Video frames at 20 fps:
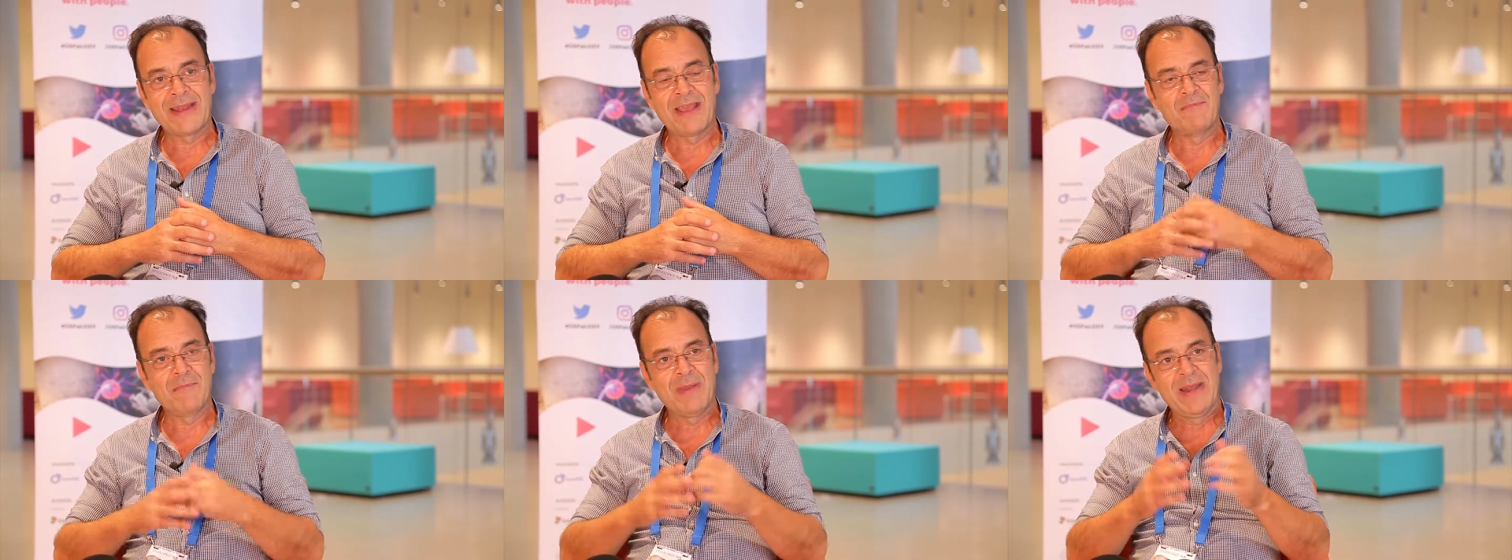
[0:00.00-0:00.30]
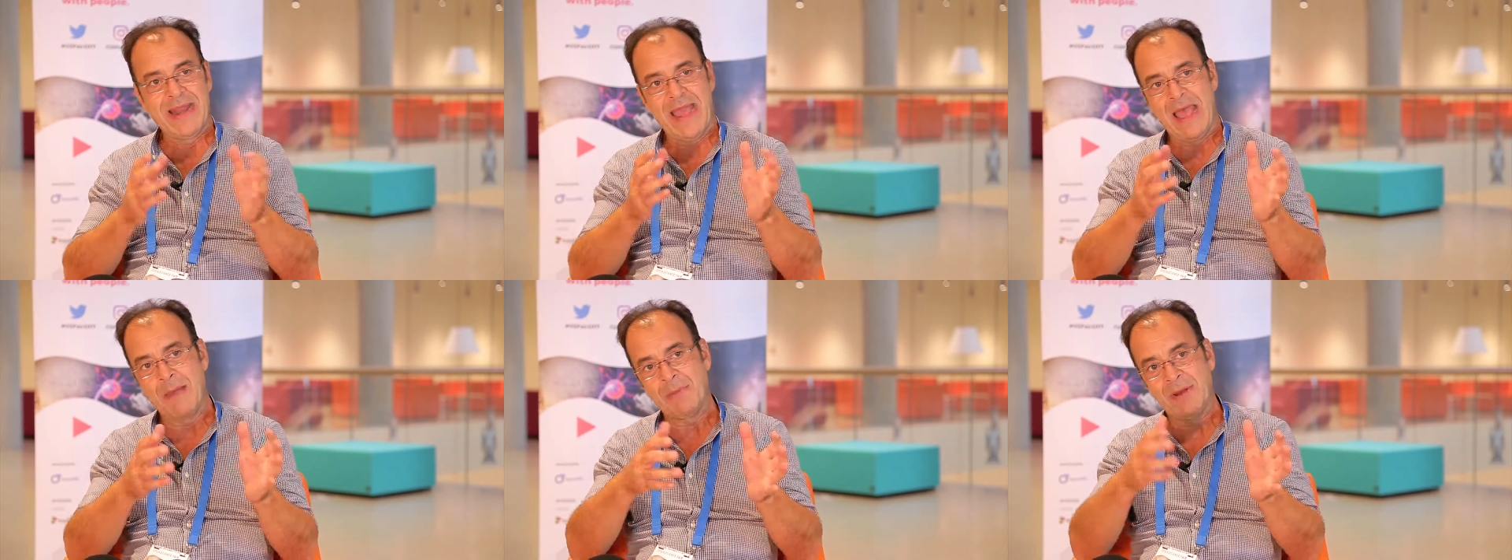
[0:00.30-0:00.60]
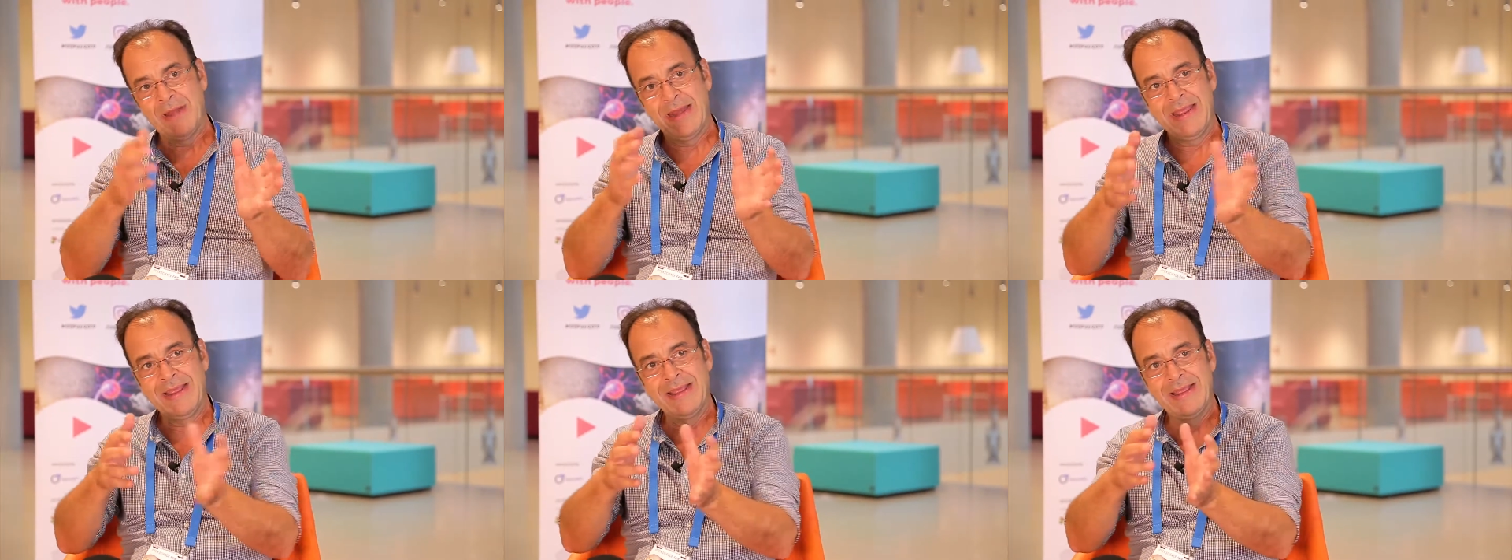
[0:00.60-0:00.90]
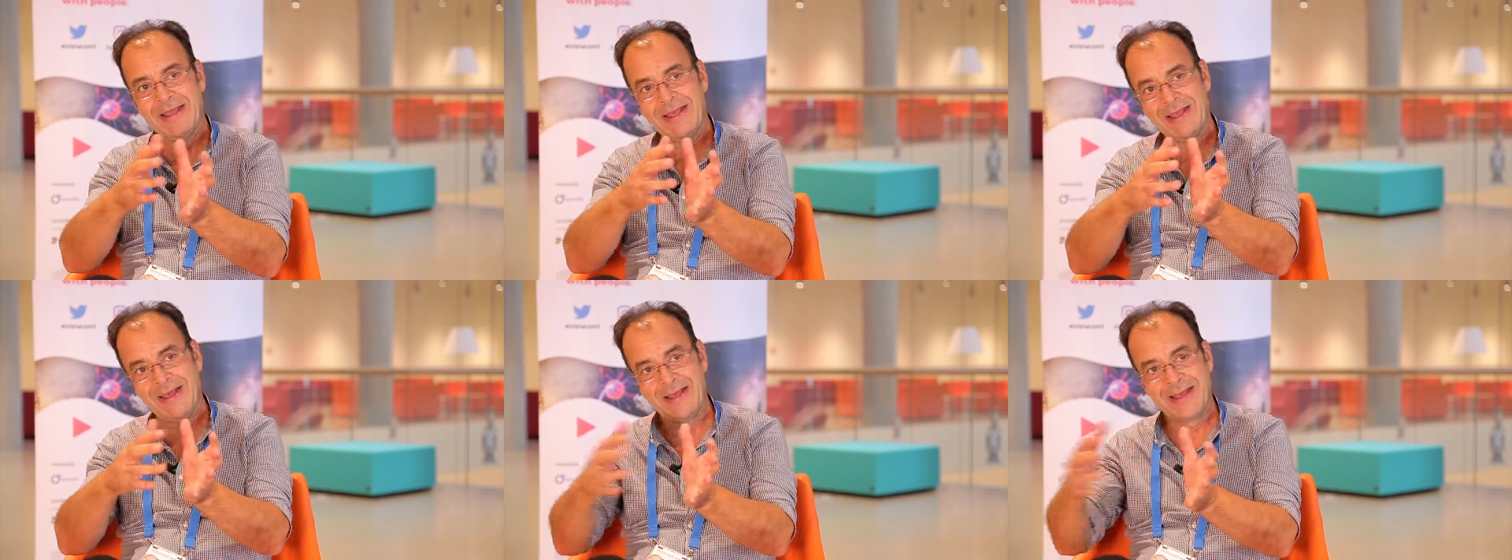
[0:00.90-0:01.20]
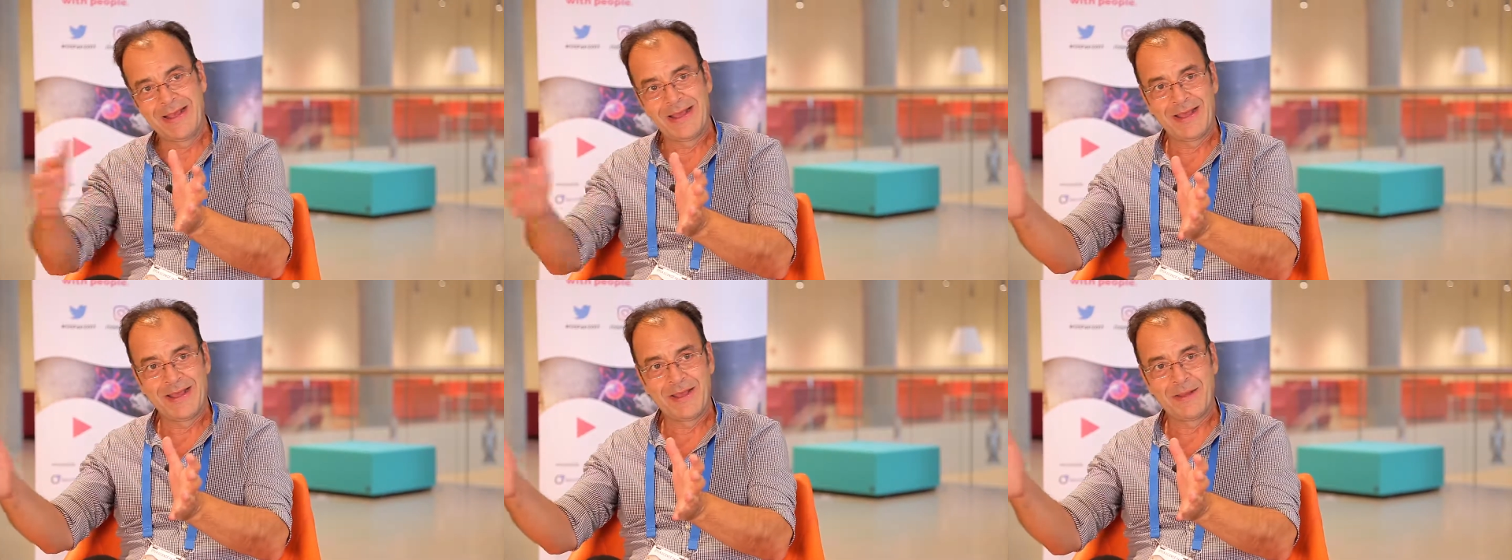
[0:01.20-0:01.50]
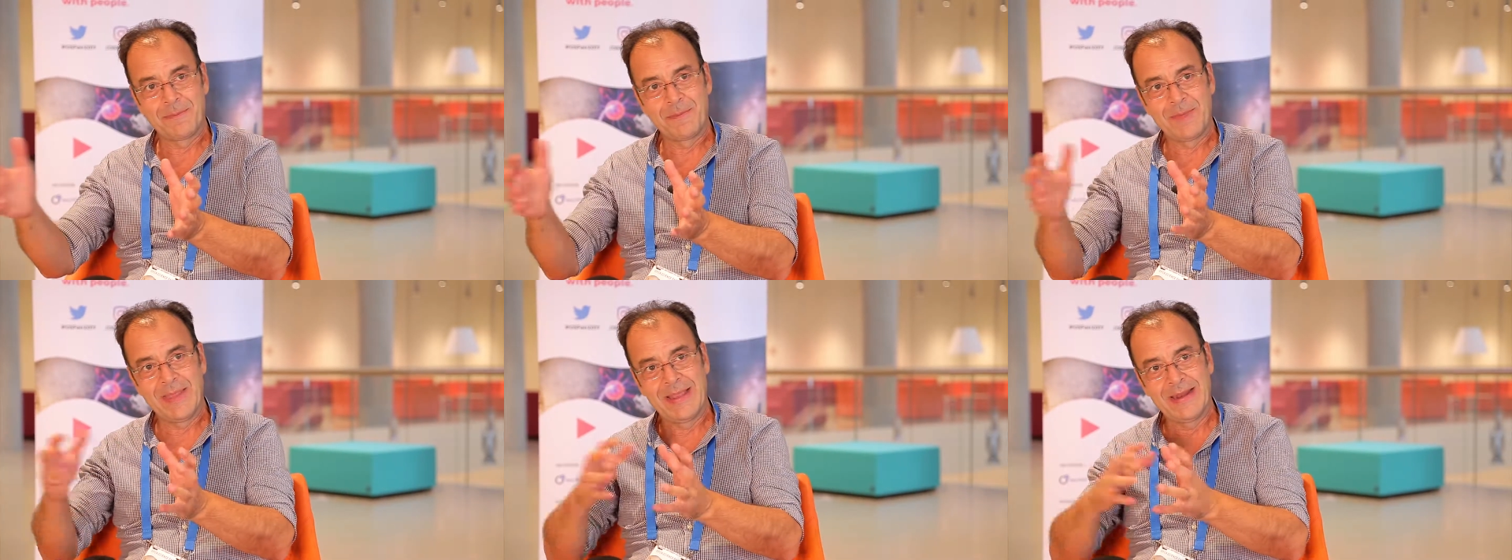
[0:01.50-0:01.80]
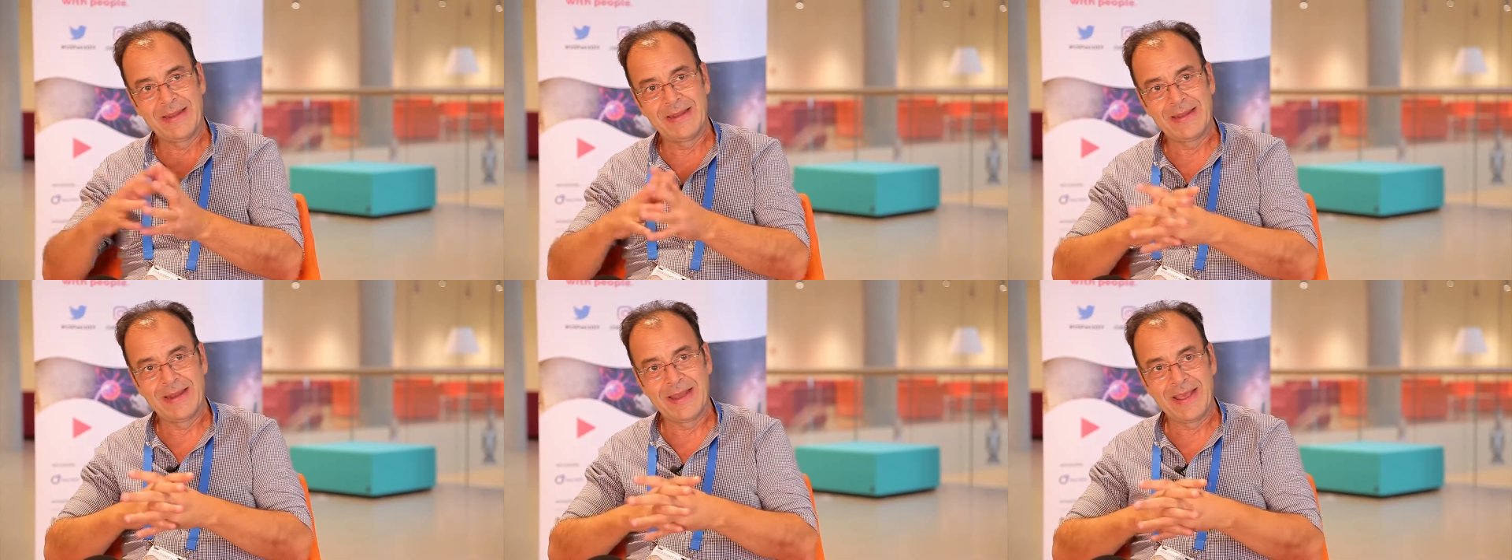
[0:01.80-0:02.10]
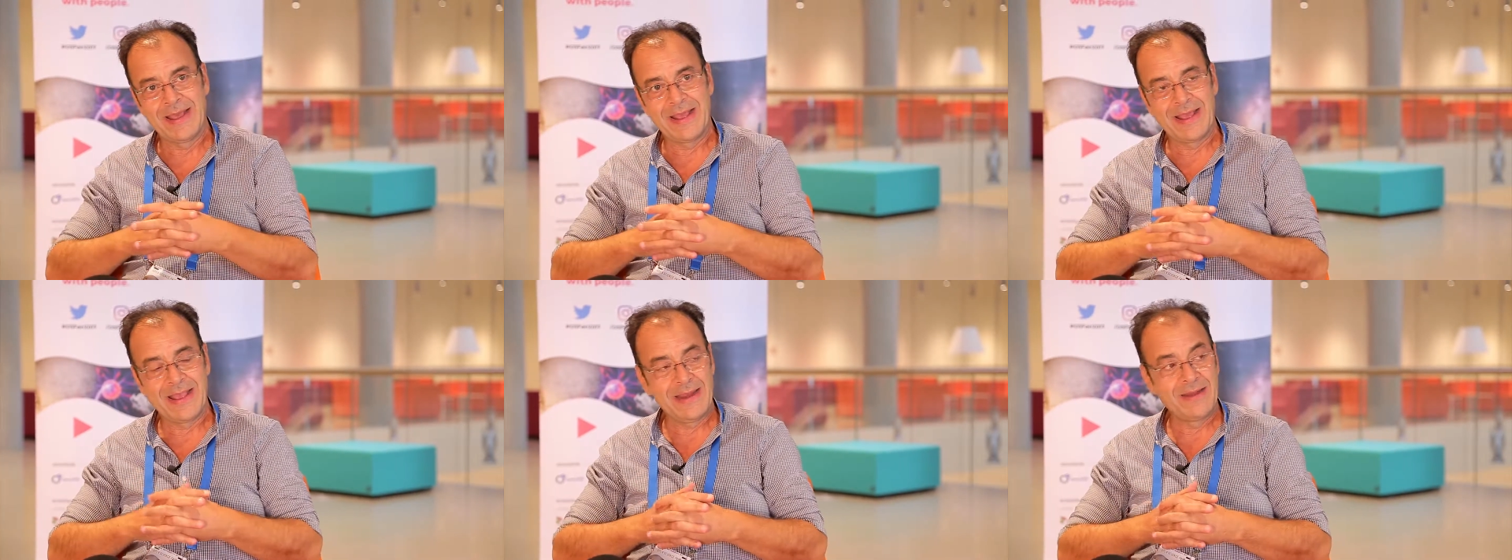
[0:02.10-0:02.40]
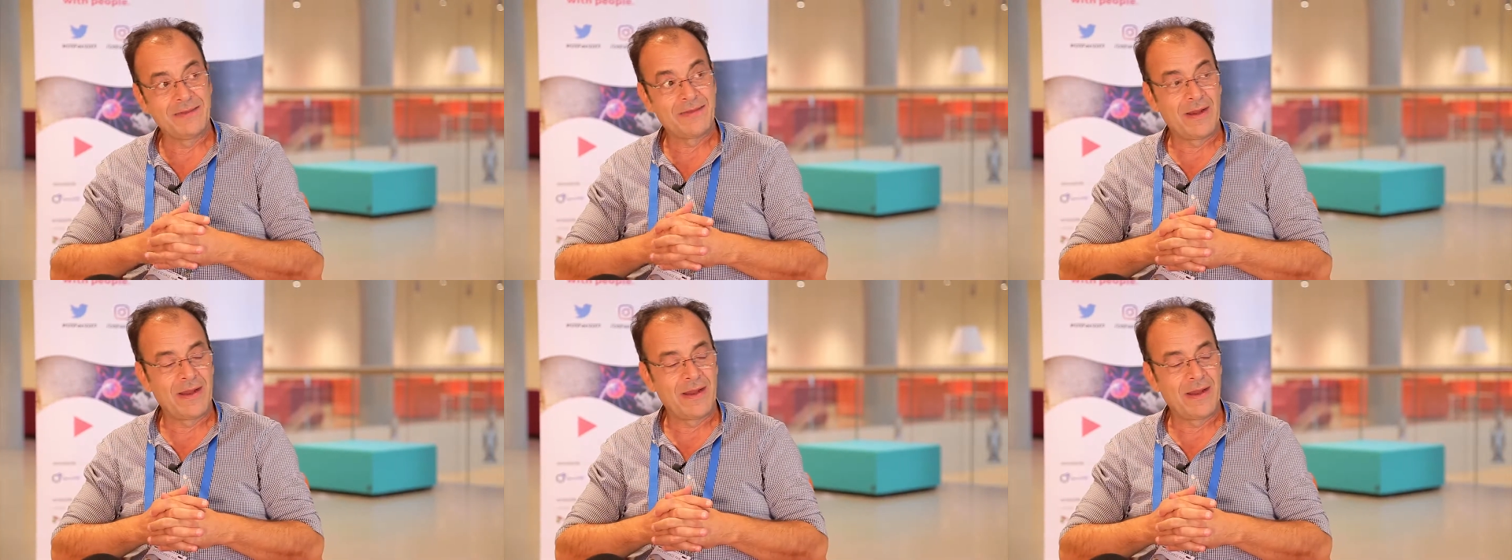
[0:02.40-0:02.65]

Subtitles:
have been happening in the